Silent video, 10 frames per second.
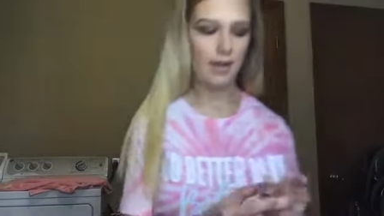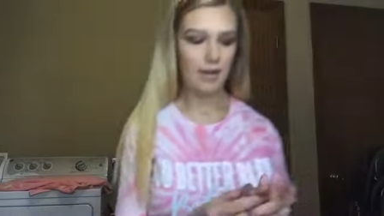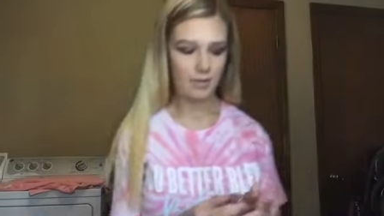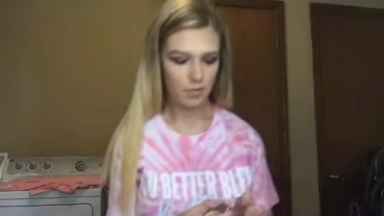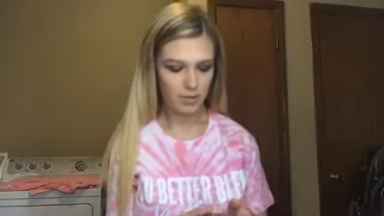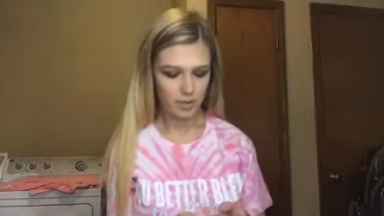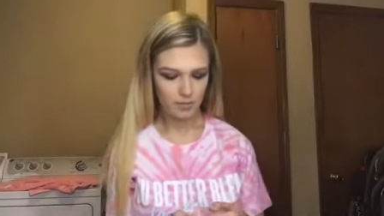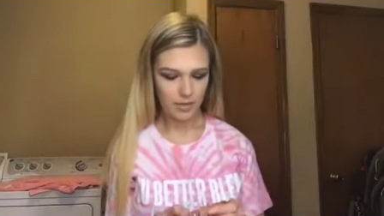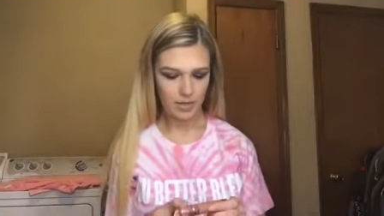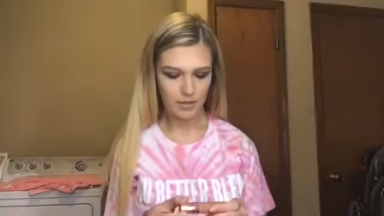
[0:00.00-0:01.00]
I am going to
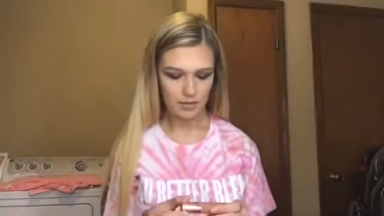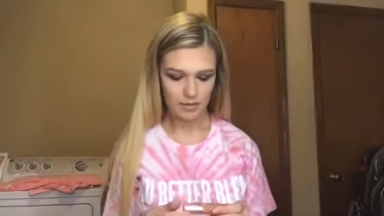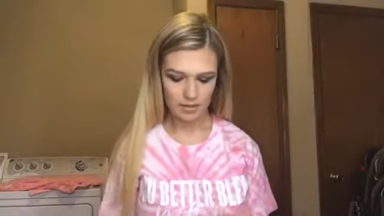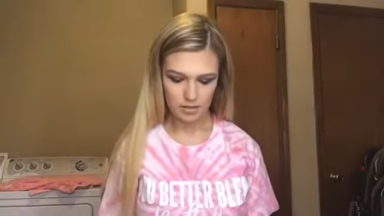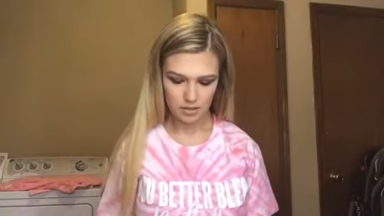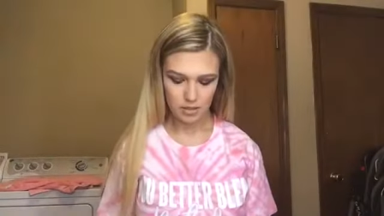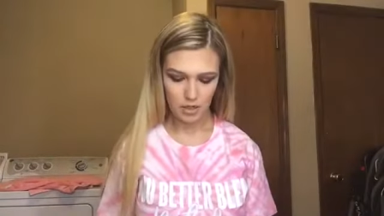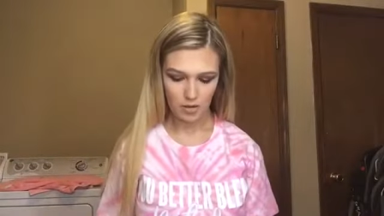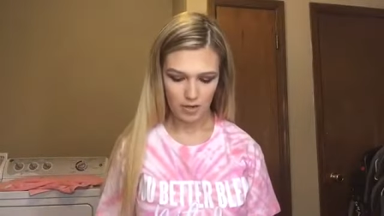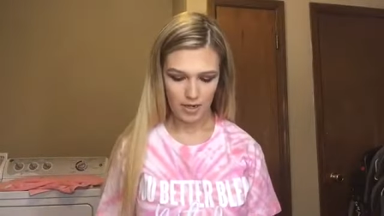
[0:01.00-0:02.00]
compare this to,
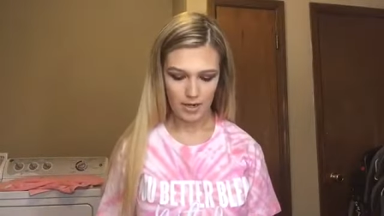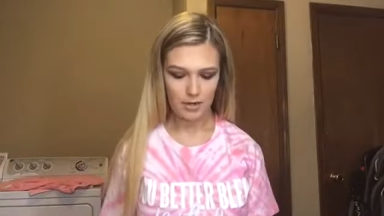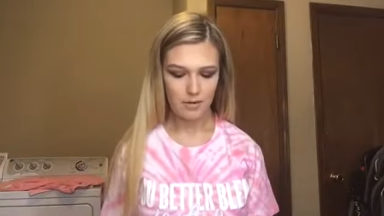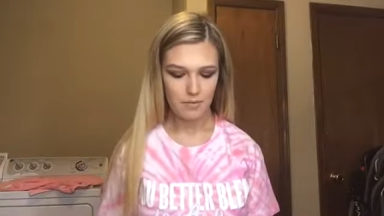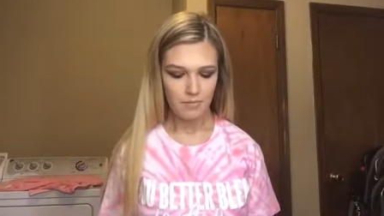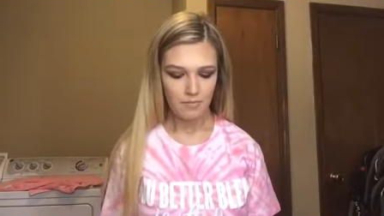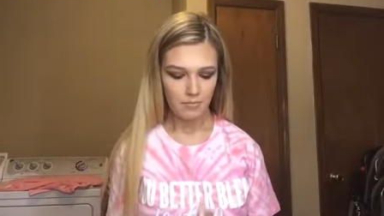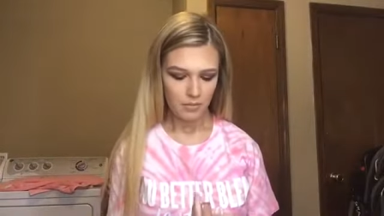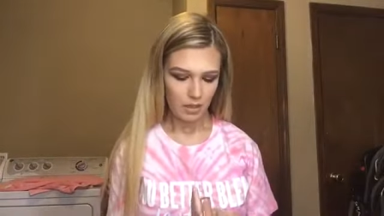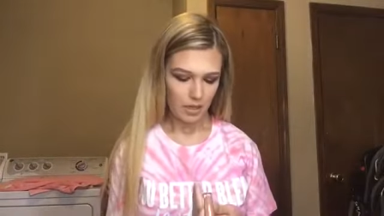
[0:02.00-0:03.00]
okay,
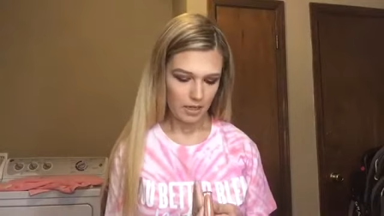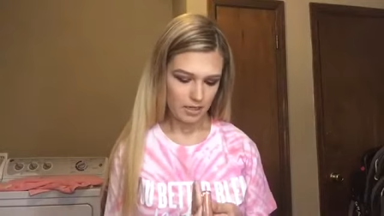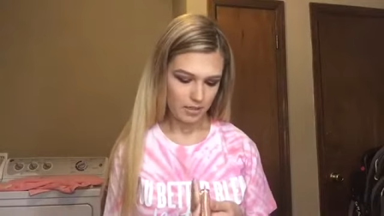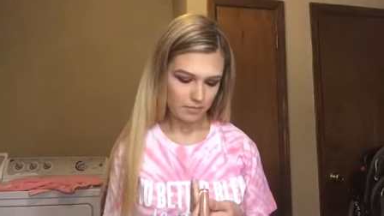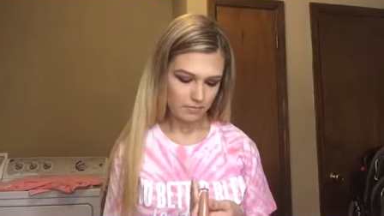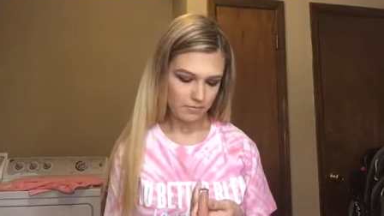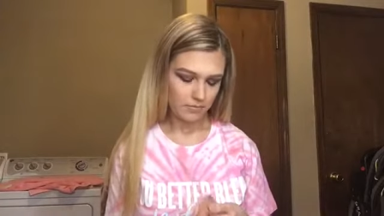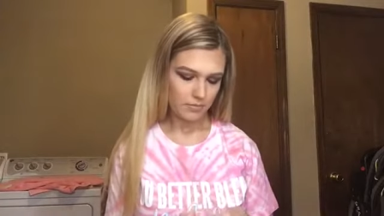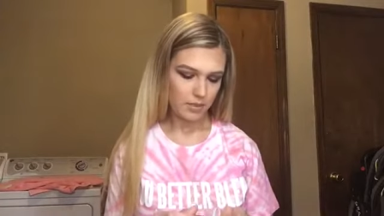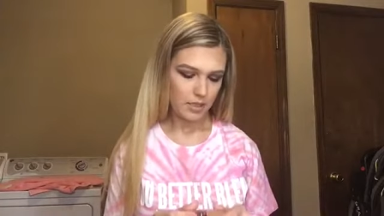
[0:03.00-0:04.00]
um,
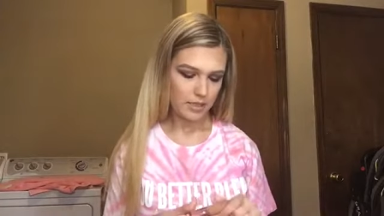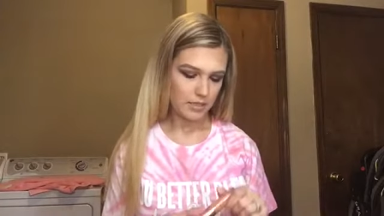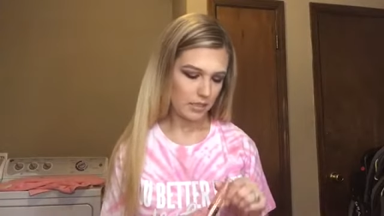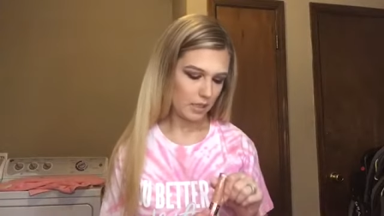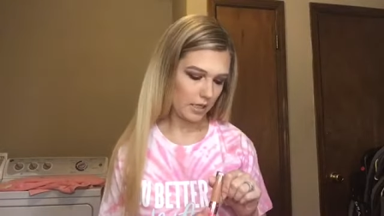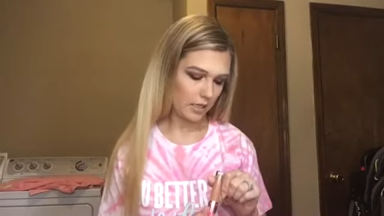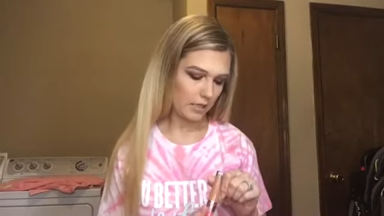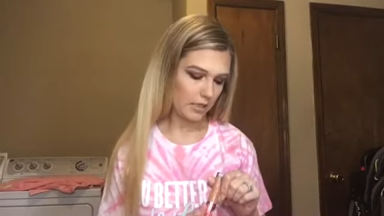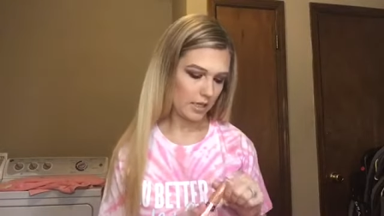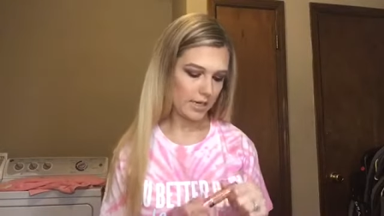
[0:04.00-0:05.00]
it's a lot
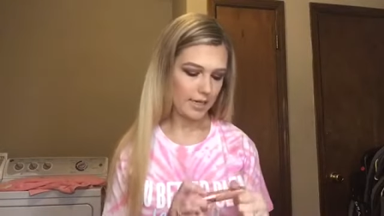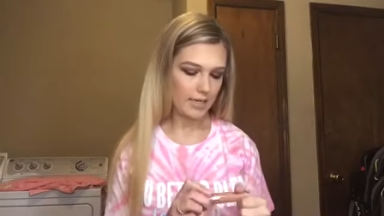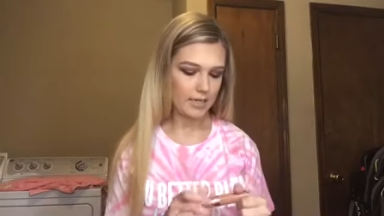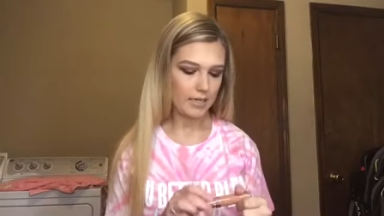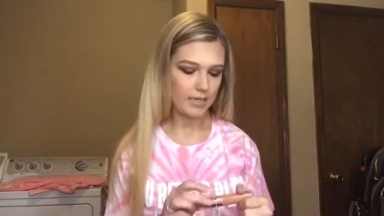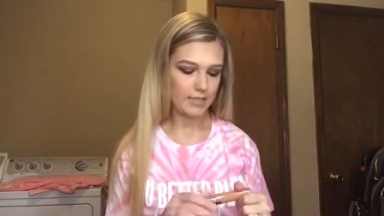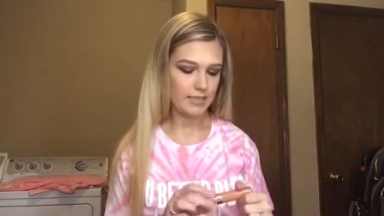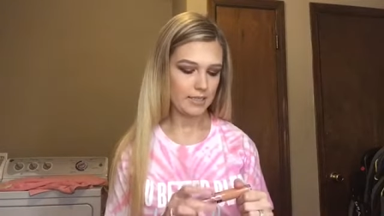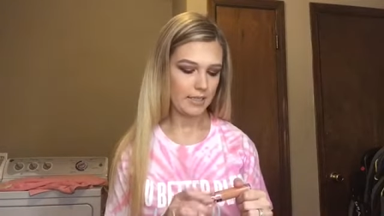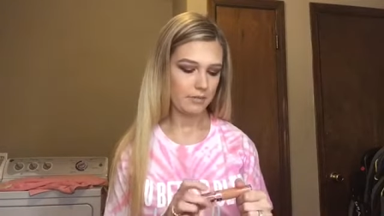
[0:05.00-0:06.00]
like
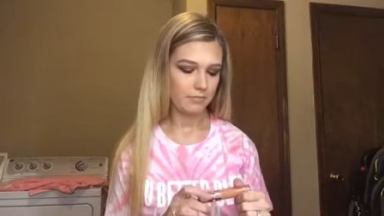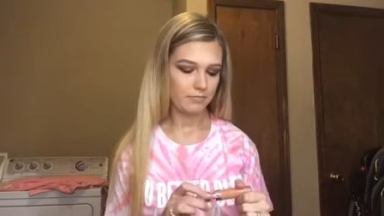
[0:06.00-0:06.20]
Hunty.